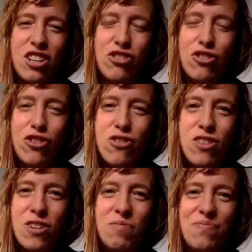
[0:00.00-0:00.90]
and truth.
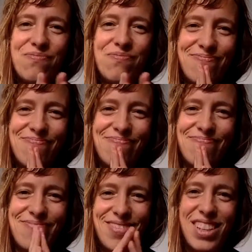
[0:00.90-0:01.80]

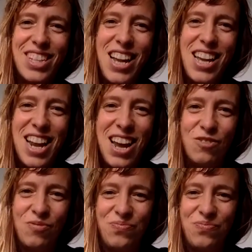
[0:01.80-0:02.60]
Checking out.